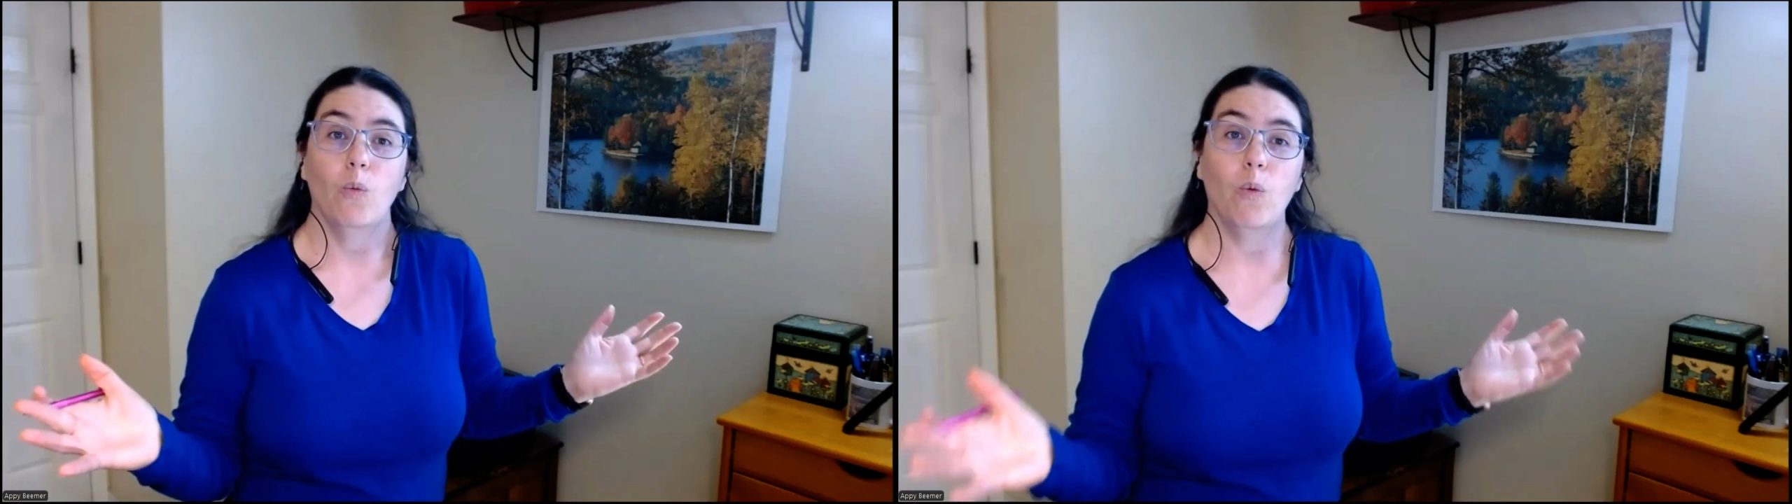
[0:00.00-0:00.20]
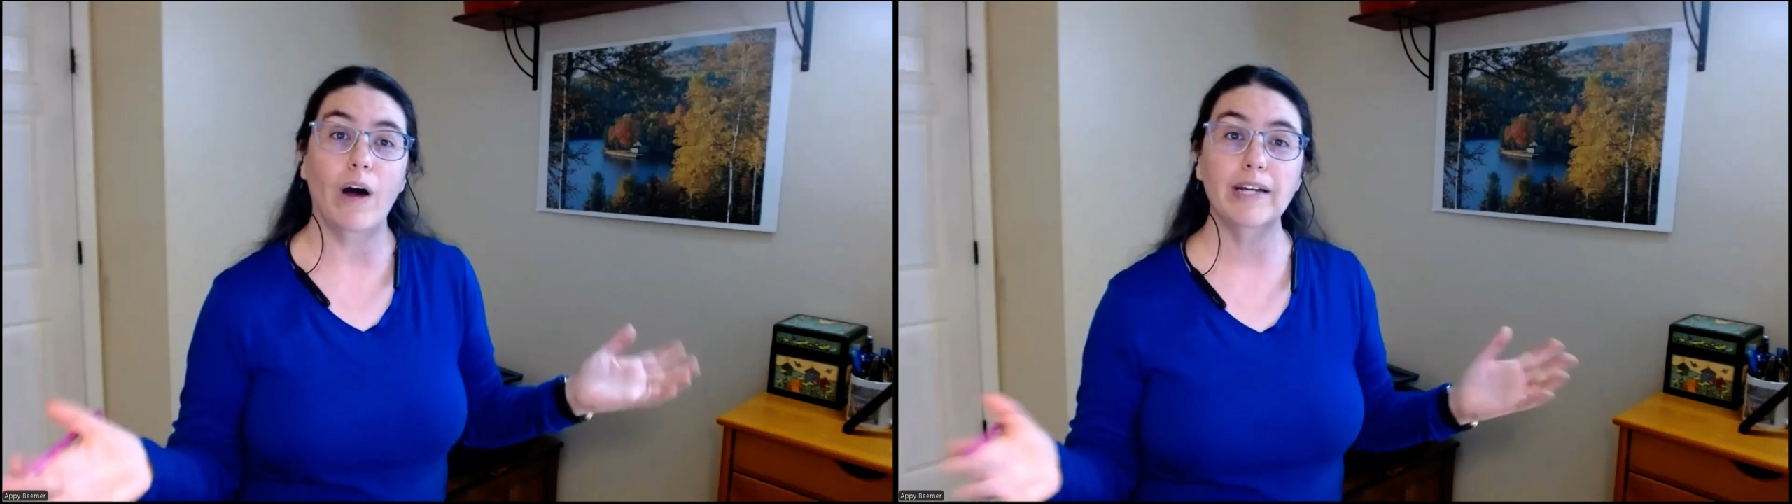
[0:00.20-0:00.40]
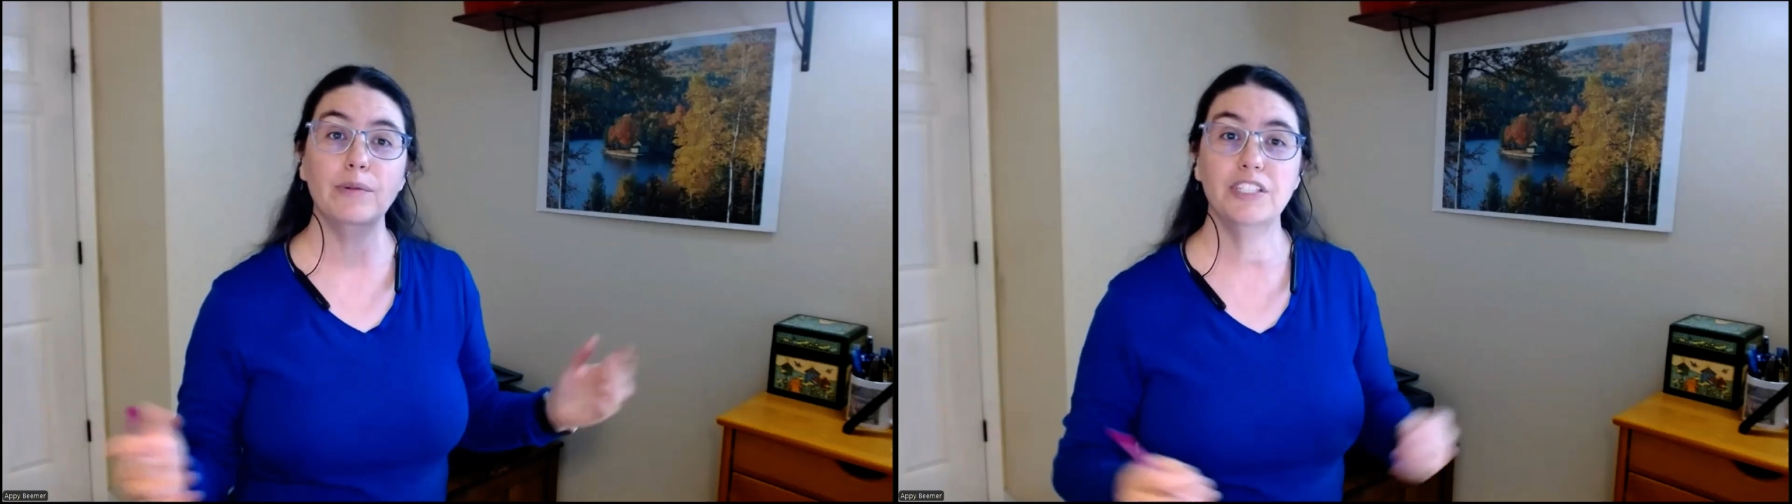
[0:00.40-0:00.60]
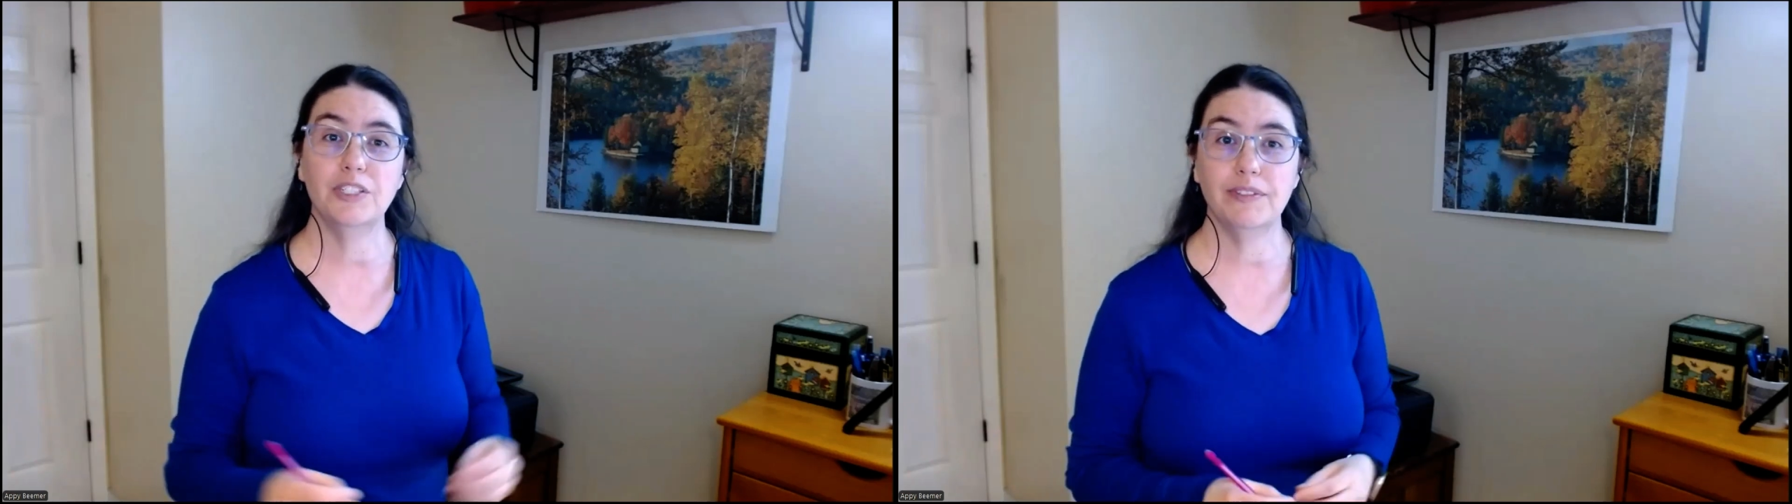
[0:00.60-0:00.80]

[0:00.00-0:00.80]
why would